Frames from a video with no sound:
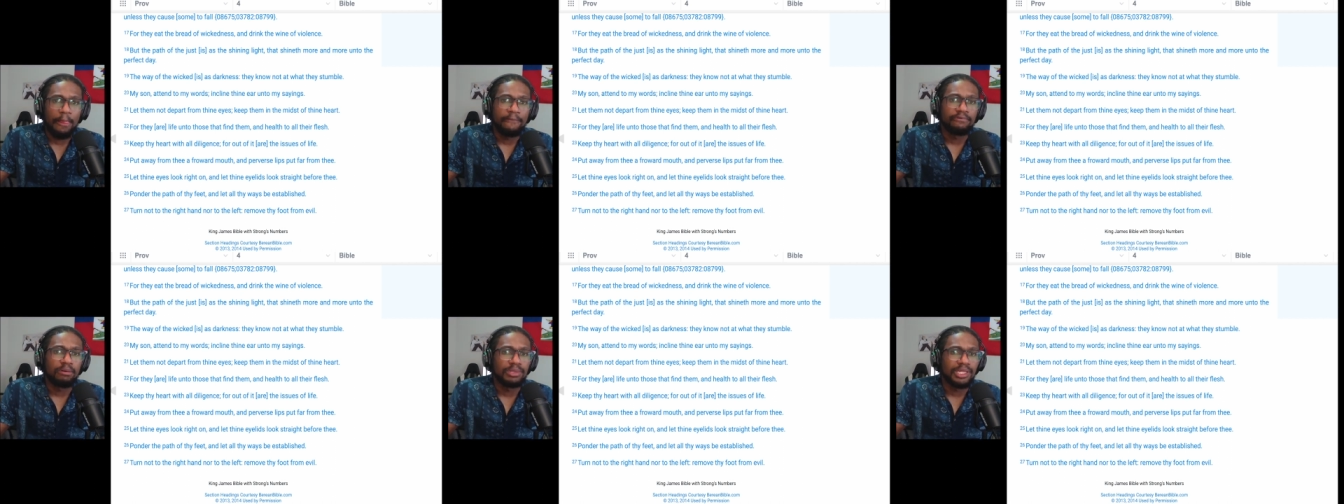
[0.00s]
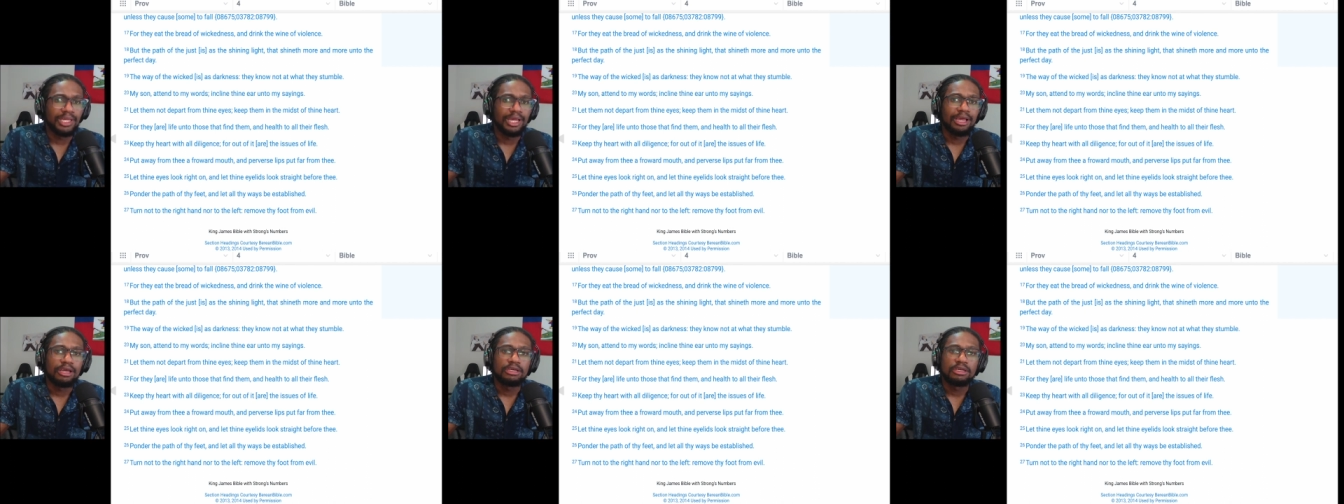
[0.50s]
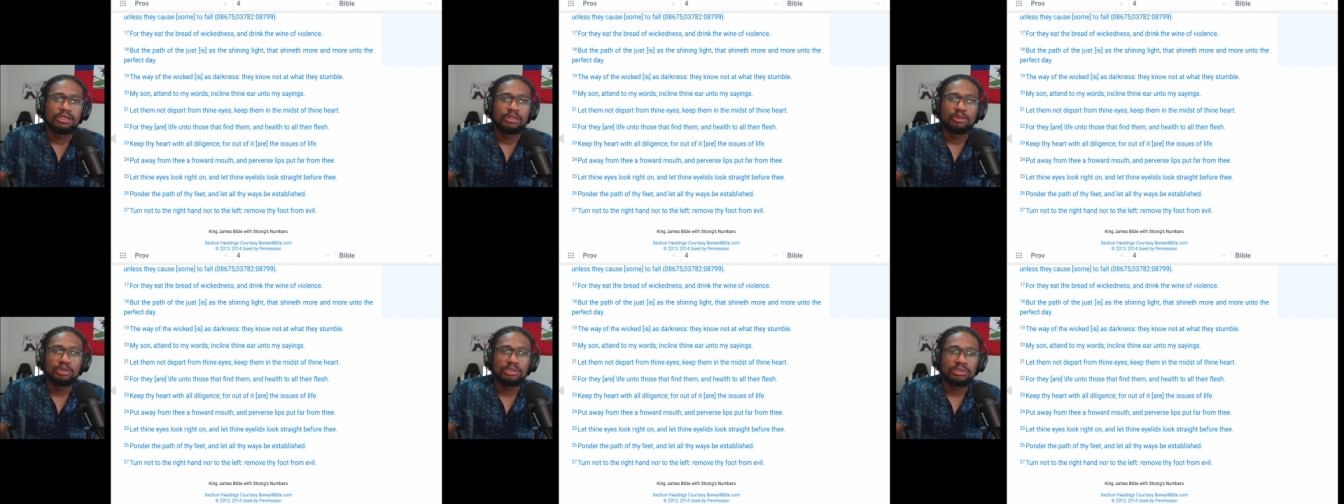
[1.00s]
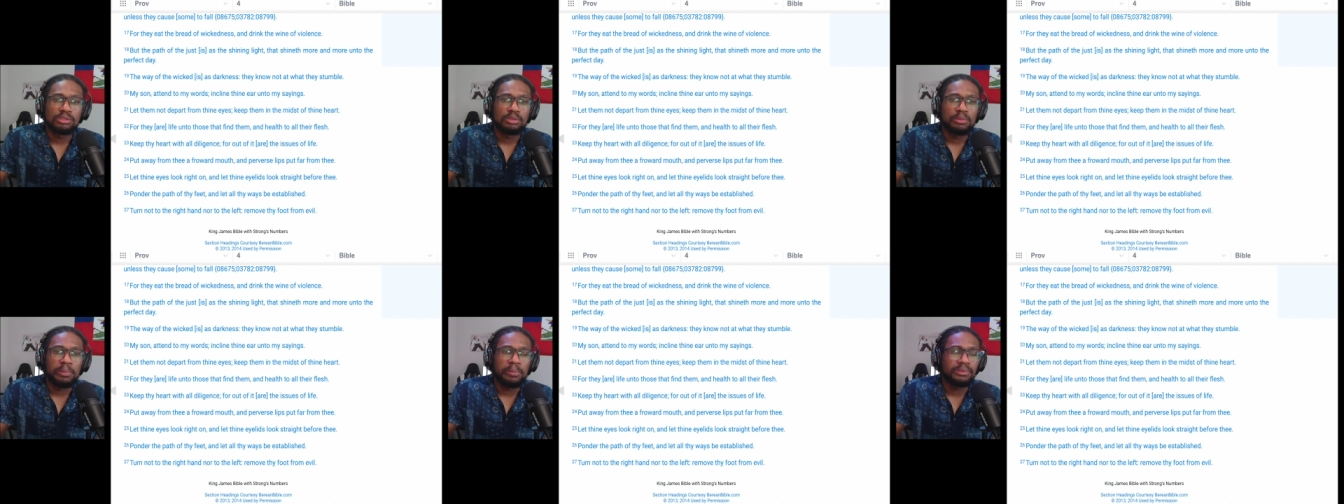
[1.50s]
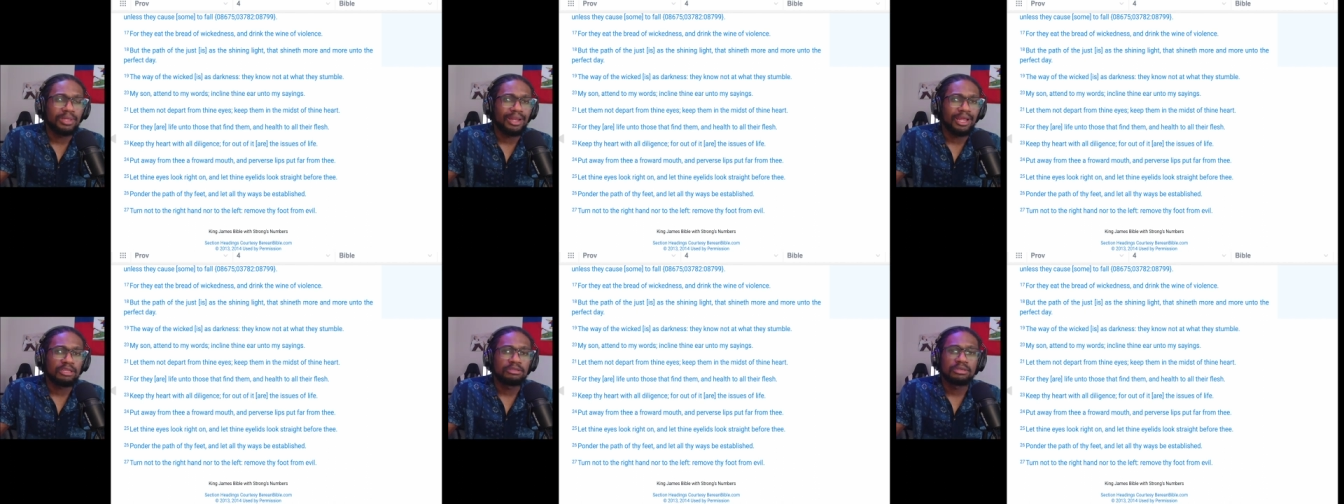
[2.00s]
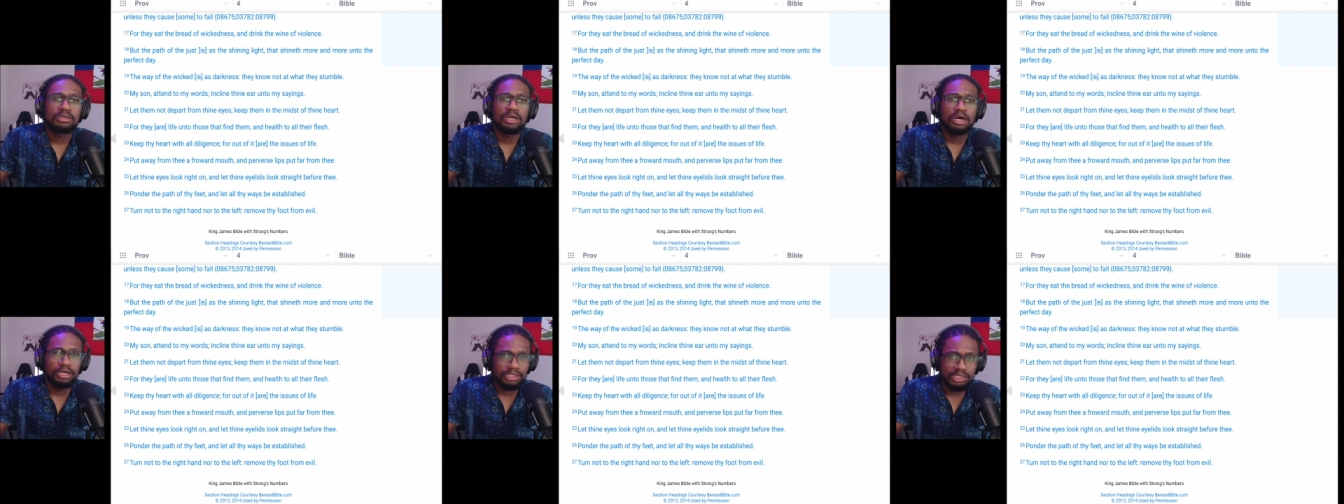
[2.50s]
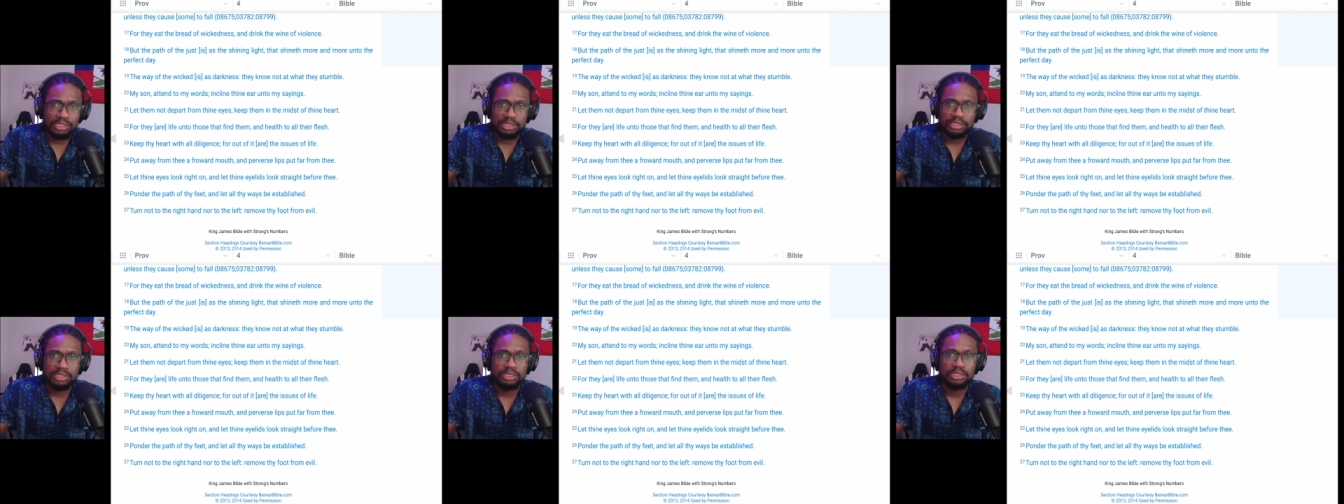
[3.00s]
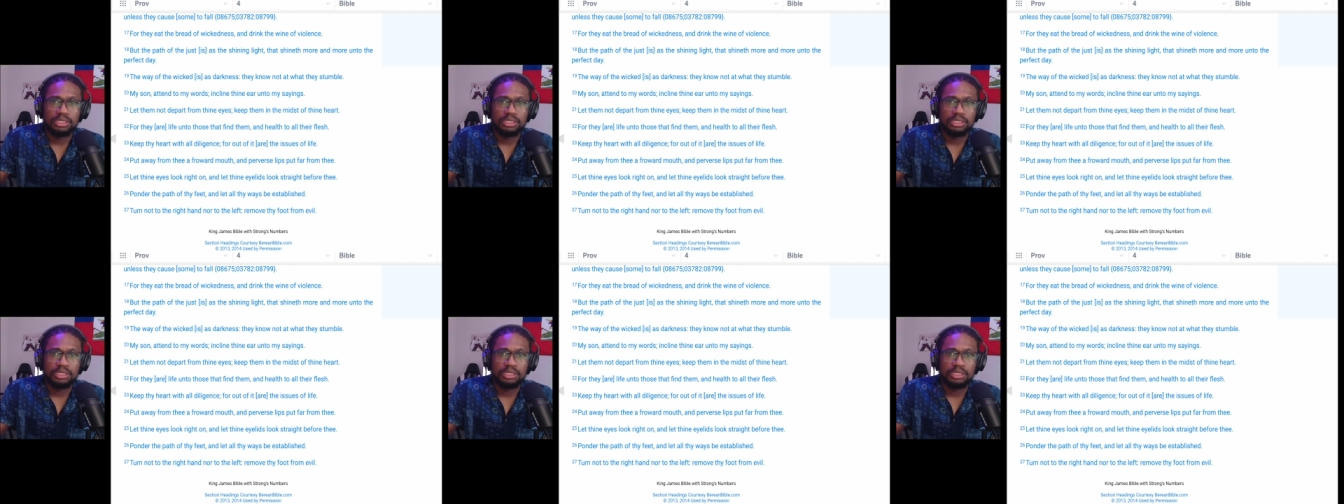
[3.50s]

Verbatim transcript: From the those people that like to curse,